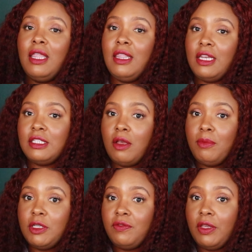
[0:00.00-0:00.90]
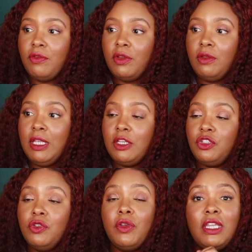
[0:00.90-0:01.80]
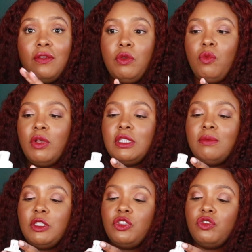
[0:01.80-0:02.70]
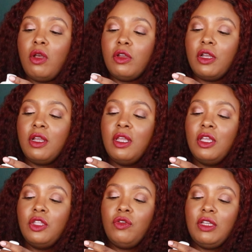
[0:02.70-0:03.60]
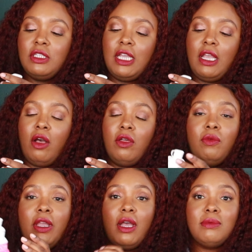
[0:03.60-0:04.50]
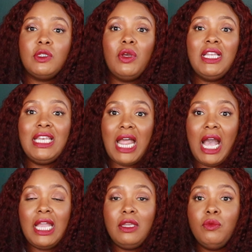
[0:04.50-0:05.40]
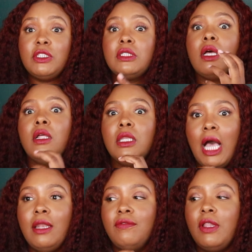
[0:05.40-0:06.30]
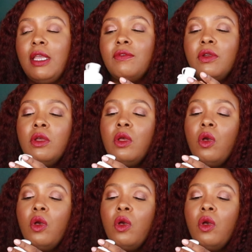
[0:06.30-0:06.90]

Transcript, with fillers: and that is how much flavor it'll get you and if you want something stronger you can take it all the way up to a 9 which is a lot of flavor